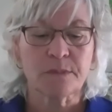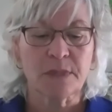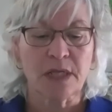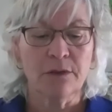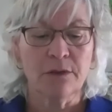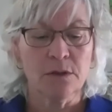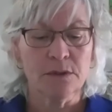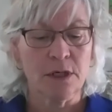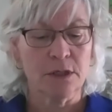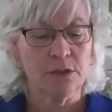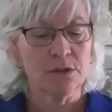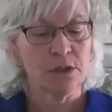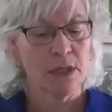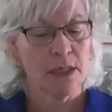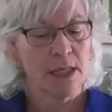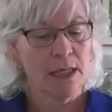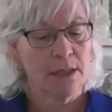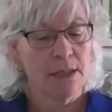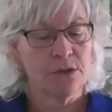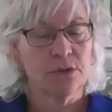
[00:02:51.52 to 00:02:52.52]
Those are
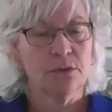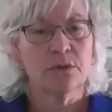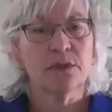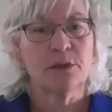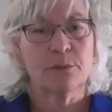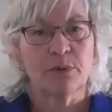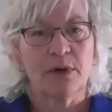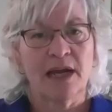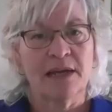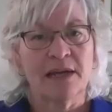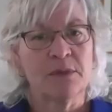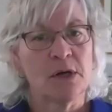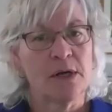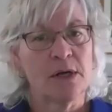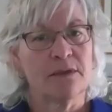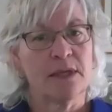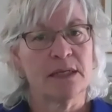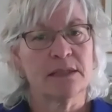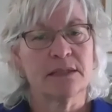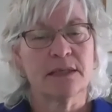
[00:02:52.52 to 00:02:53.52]
two of the primary
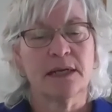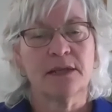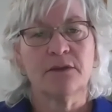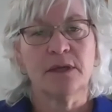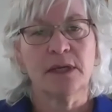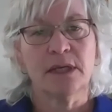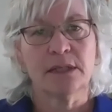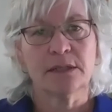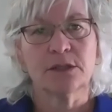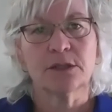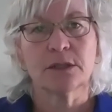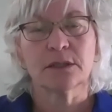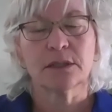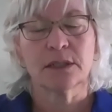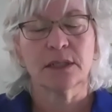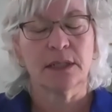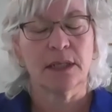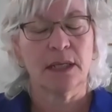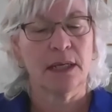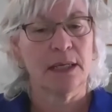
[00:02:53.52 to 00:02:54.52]
things. And I think it's just,
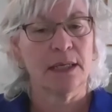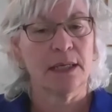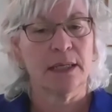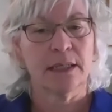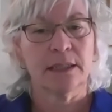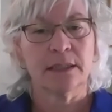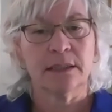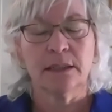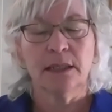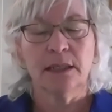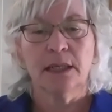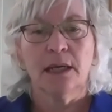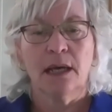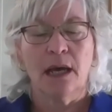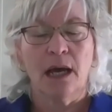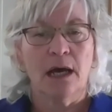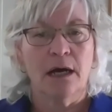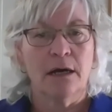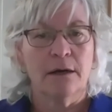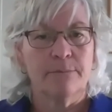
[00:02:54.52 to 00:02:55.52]

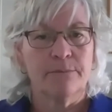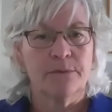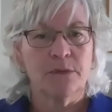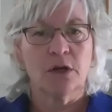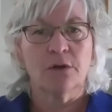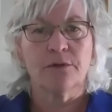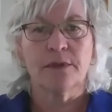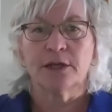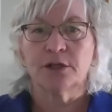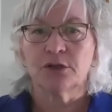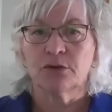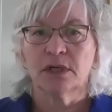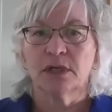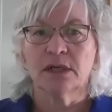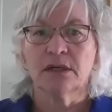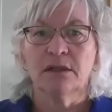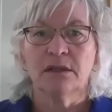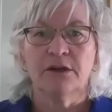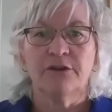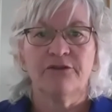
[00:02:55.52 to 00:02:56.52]
that
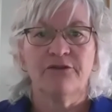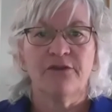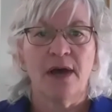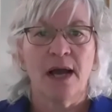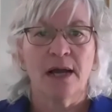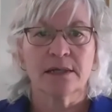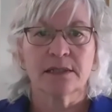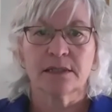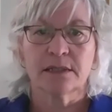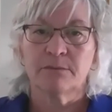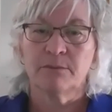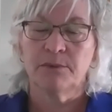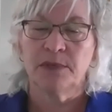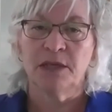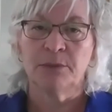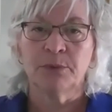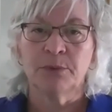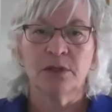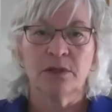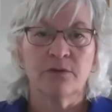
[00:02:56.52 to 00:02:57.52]
trickle effect.
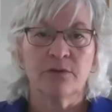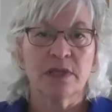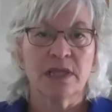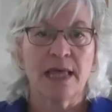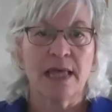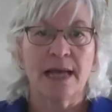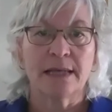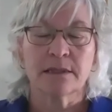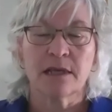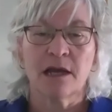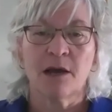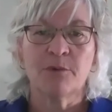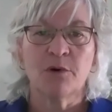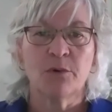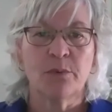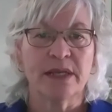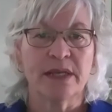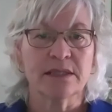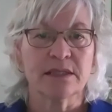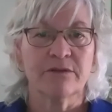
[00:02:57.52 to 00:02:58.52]
People over the last couple of
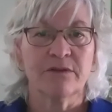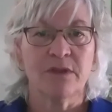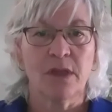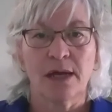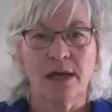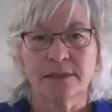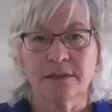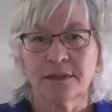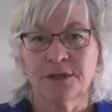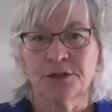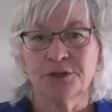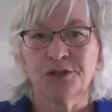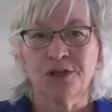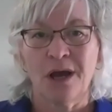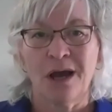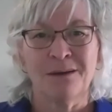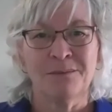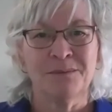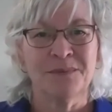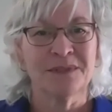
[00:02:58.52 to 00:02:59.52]
weeks have lost their
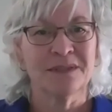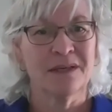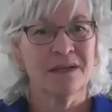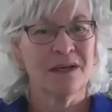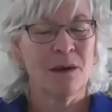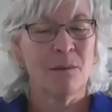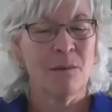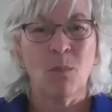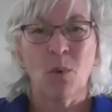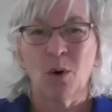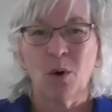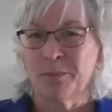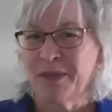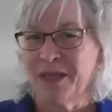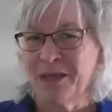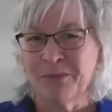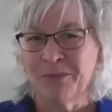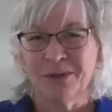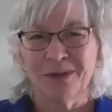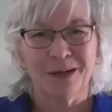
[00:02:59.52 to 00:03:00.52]
jobs. More
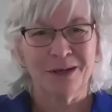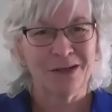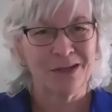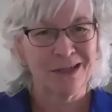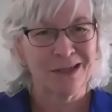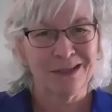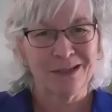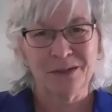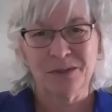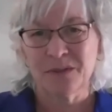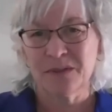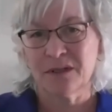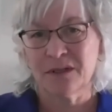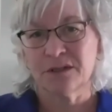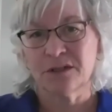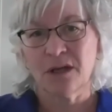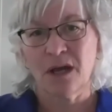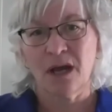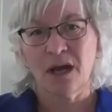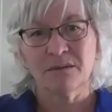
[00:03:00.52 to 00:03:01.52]
people are going to lose their
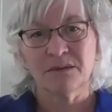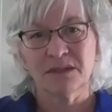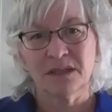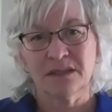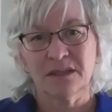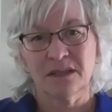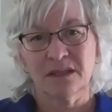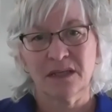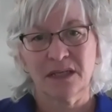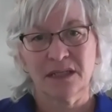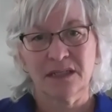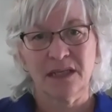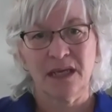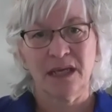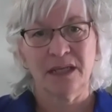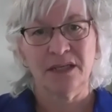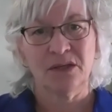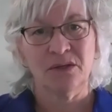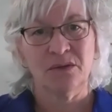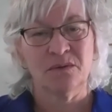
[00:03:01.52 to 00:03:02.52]
jobs as this
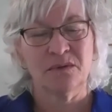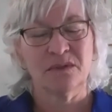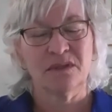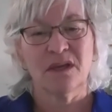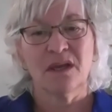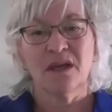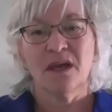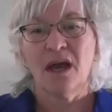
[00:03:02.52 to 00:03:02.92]
continues.